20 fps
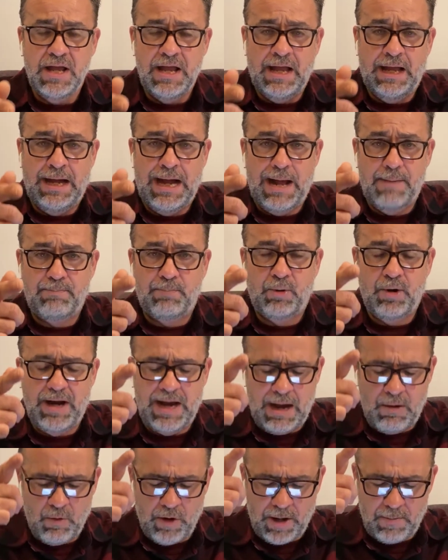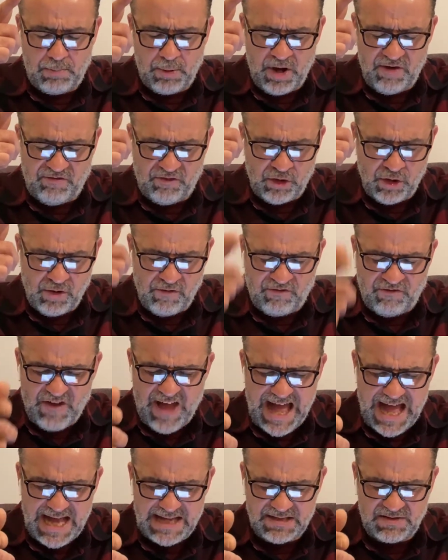And I pray, I want to pray for your
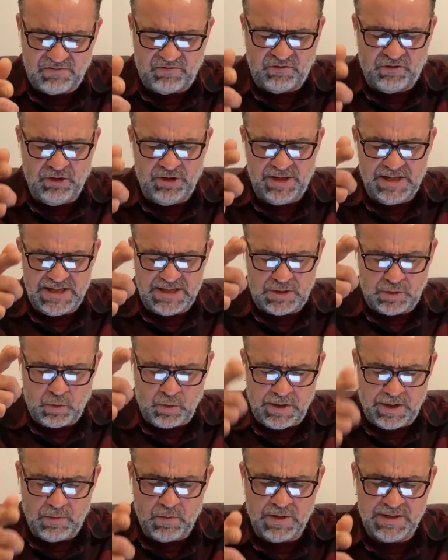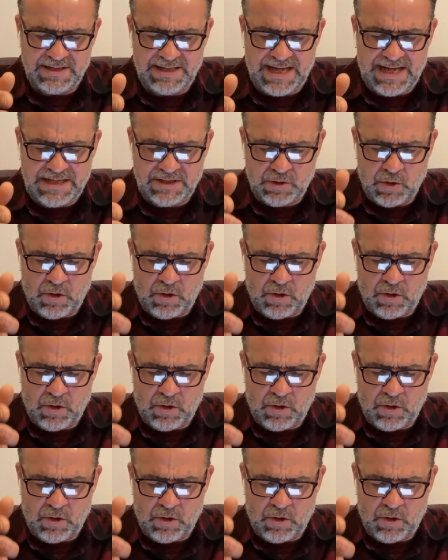fast for these 21 days.